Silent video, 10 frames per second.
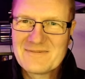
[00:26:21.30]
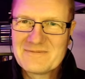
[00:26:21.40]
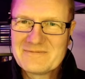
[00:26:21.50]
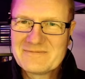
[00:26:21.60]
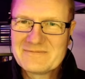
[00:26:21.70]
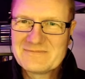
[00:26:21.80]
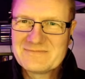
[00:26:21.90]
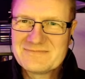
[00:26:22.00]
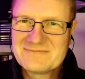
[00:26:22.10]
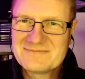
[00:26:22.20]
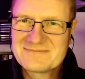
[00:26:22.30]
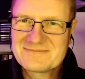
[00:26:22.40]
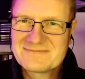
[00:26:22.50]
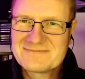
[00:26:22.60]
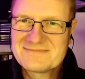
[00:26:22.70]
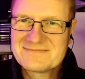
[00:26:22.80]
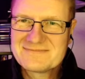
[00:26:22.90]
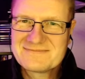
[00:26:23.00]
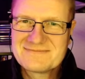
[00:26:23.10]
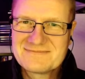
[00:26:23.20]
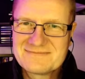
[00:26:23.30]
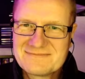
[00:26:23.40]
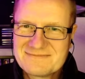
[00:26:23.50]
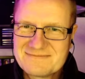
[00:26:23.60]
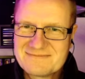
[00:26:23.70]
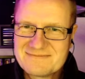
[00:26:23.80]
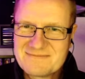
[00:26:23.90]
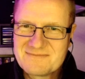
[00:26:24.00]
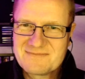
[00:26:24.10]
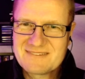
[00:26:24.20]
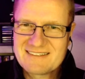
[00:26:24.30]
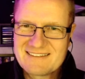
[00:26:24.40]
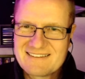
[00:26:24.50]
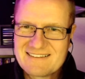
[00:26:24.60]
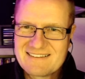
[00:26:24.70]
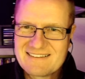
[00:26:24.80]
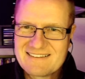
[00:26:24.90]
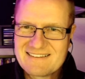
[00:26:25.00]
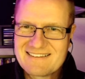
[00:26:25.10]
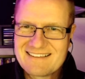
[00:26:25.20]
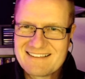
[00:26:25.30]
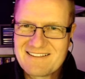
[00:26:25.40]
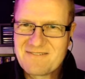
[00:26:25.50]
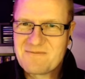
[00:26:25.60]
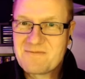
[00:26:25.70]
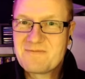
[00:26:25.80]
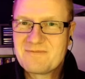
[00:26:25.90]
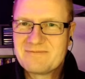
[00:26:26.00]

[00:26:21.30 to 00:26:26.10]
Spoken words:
No words are spoken by the person on screen.